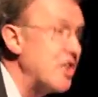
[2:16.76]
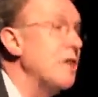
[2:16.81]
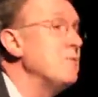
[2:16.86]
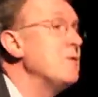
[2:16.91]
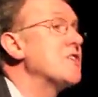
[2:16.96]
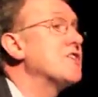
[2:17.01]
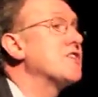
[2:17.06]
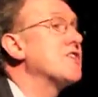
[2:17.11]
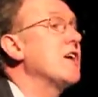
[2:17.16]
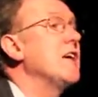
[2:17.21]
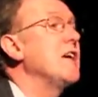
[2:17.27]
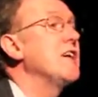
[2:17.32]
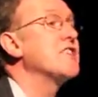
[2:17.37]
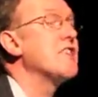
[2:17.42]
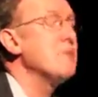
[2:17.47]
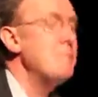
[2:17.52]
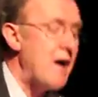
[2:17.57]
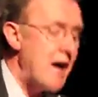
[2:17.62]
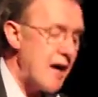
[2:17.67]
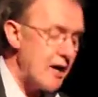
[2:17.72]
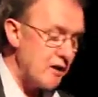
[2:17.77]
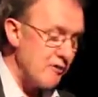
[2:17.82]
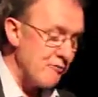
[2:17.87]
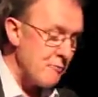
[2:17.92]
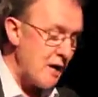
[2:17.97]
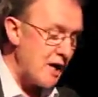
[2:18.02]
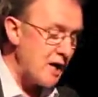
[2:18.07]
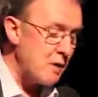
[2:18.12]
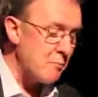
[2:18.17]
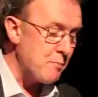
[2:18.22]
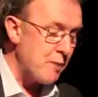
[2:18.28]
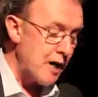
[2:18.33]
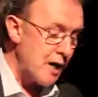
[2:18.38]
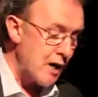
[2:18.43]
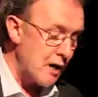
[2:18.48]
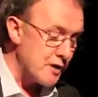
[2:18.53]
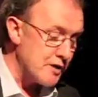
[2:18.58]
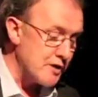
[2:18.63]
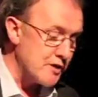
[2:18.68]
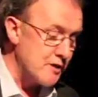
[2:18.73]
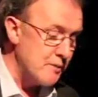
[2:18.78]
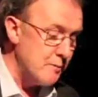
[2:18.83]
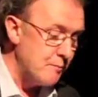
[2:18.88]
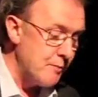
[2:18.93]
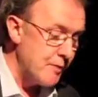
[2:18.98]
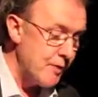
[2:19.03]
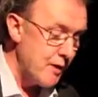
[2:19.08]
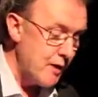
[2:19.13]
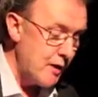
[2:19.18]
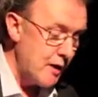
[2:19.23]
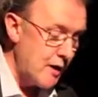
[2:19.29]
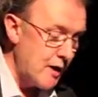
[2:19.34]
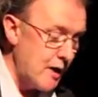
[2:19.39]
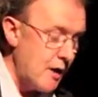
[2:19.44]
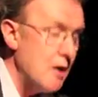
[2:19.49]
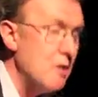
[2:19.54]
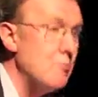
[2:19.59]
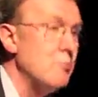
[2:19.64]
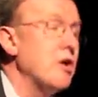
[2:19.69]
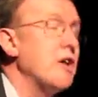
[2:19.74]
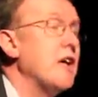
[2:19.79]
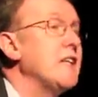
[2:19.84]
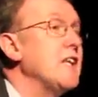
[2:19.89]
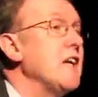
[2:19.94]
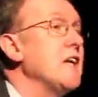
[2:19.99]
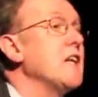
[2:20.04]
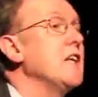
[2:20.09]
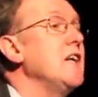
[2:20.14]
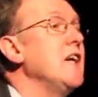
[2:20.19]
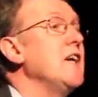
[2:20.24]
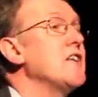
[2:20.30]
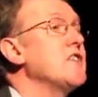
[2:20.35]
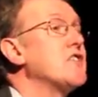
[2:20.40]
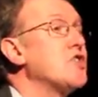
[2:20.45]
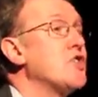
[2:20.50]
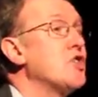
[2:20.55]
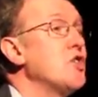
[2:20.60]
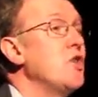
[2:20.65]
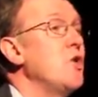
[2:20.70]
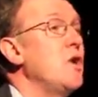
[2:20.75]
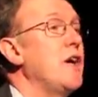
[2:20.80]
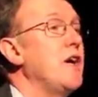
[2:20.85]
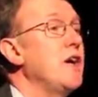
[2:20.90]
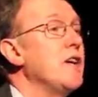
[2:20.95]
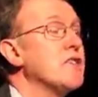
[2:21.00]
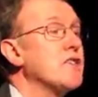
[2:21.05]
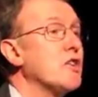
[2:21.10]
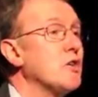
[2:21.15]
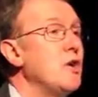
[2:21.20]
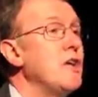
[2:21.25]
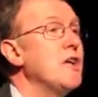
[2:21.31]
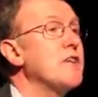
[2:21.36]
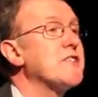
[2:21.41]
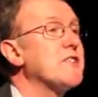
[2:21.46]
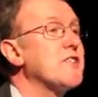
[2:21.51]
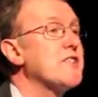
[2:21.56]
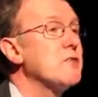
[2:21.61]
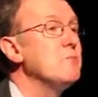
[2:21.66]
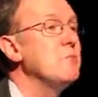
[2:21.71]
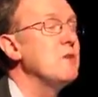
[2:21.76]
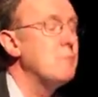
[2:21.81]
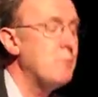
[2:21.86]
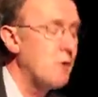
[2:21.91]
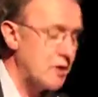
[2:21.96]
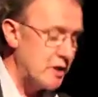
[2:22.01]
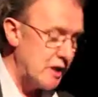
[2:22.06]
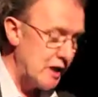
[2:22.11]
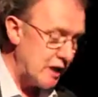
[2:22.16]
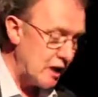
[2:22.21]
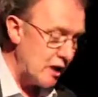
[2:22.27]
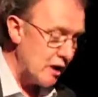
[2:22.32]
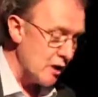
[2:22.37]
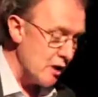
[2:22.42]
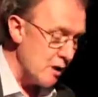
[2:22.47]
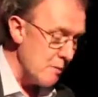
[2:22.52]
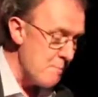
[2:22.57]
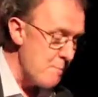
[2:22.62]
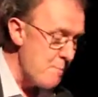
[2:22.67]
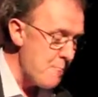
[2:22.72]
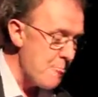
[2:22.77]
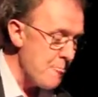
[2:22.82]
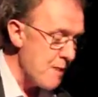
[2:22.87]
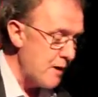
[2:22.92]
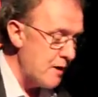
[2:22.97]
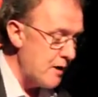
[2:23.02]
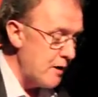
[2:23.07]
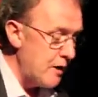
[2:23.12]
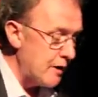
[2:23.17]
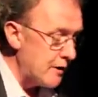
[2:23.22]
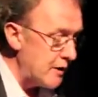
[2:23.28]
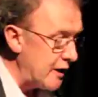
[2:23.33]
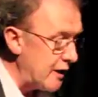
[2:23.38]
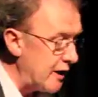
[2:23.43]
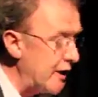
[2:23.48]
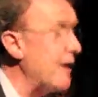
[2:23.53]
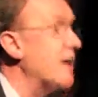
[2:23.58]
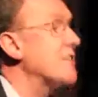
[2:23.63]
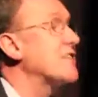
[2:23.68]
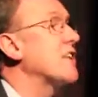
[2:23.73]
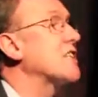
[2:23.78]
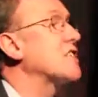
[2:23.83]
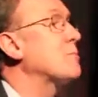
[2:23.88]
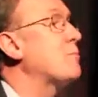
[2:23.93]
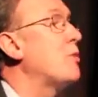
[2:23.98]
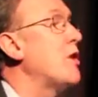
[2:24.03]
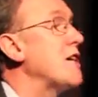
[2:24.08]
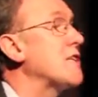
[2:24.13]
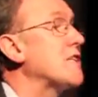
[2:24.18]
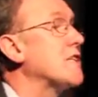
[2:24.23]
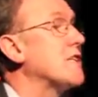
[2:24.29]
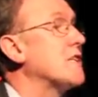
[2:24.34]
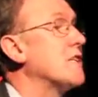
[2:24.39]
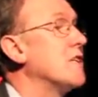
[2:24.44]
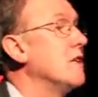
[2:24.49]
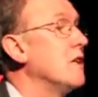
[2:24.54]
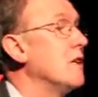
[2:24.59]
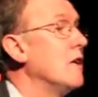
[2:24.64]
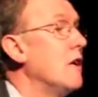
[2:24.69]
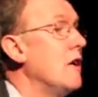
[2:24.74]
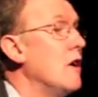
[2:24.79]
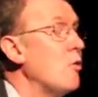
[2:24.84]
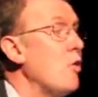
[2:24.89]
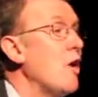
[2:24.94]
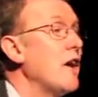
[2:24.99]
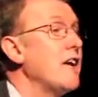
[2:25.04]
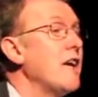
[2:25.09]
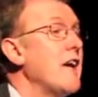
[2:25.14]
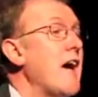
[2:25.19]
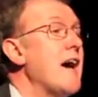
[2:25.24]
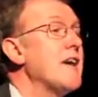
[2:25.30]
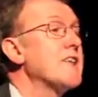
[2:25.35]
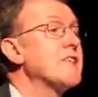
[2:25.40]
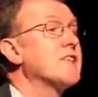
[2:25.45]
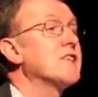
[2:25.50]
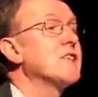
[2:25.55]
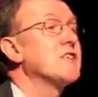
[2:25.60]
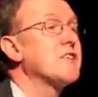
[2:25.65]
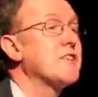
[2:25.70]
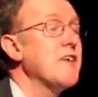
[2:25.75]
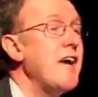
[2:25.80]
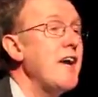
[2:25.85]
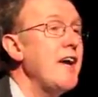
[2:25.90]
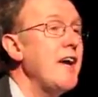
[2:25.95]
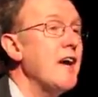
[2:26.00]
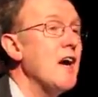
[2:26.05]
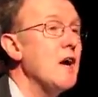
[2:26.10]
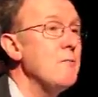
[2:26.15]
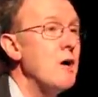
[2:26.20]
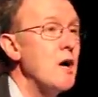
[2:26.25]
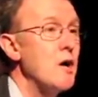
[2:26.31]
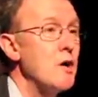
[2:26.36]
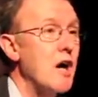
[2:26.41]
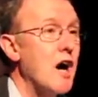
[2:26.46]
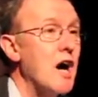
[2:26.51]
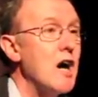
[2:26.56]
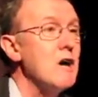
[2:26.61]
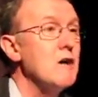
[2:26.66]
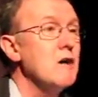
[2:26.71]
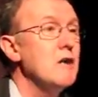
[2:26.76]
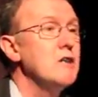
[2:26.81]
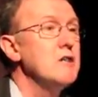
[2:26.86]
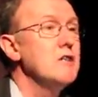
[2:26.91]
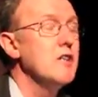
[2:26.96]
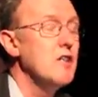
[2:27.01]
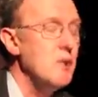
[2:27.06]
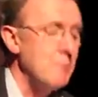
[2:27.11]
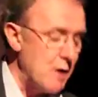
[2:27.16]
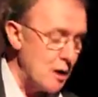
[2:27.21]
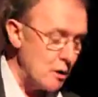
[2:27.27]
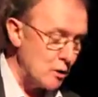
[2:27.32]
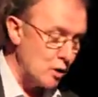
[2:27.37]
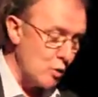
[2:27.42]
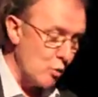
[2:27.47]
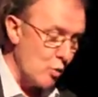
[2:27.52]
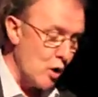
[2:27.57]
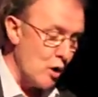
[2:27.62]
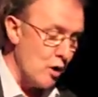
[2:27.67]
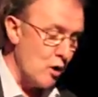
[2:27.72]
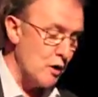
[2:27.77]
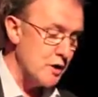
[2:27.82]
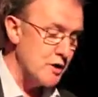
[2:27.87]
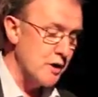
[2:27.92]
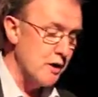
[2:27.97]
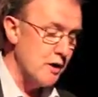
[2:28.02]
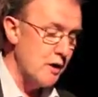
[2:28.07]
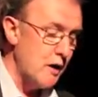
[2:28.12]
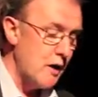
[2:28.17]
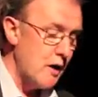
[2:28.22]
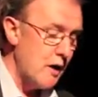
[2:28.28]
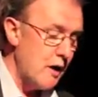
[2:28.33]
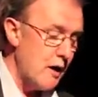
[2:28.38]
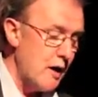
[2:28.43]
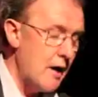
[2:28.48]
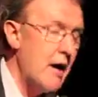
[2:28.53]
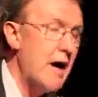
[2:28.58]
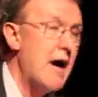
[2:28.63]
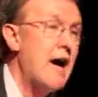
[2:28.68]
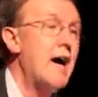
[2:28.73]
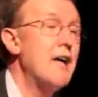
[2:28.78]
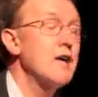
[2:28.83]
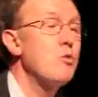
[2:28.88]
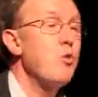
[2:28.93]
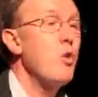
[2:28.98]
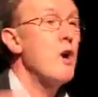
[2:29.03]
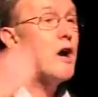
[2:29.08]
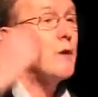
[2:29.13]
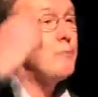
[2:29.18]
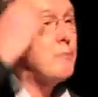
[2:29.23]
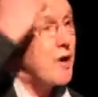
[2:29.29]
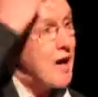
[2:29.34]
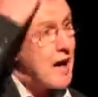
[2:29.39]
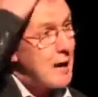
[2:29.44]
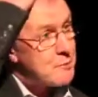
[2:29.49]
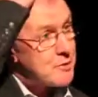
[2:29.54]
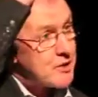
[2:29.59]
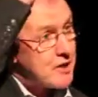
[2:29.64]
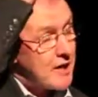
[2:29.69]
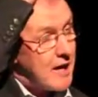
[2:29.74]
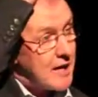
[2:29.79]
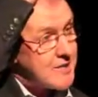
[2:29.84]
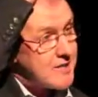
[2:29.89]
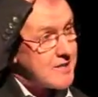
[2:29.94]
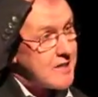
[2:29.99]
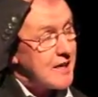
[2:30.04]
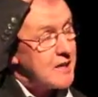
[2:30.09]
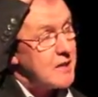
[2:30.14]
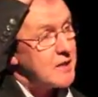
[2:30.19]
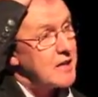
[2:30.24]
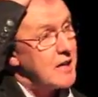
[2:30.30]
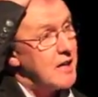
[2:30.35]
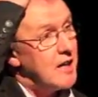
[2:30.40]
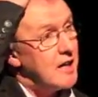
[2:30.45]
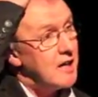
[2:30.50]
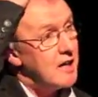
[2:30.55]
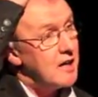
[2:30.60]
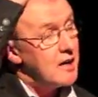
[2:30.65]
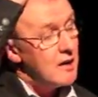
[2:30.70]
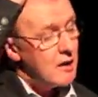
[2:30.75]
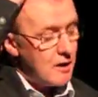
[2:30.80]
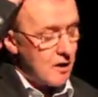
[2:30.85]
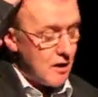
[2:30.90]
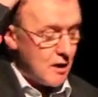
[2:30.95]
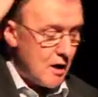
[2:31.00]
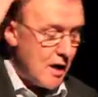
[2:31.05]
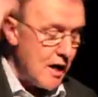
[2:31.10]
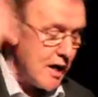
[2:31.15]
Seamus is a man of many parts, but I think it is through his criticism in particular that he has expressed what he has to say about Ireland and about the world, and where perhaps he has said it in